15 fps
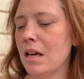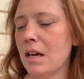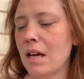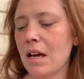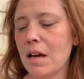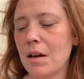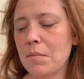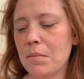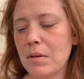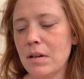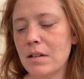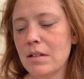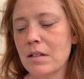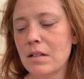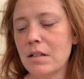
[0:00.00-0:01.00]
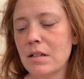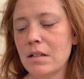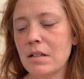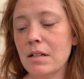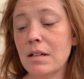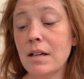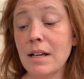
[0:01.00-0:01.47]

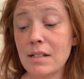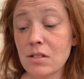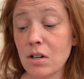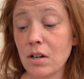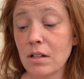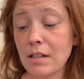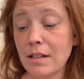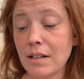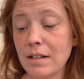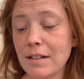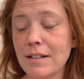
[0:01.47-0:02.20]
Hey, Scarlet.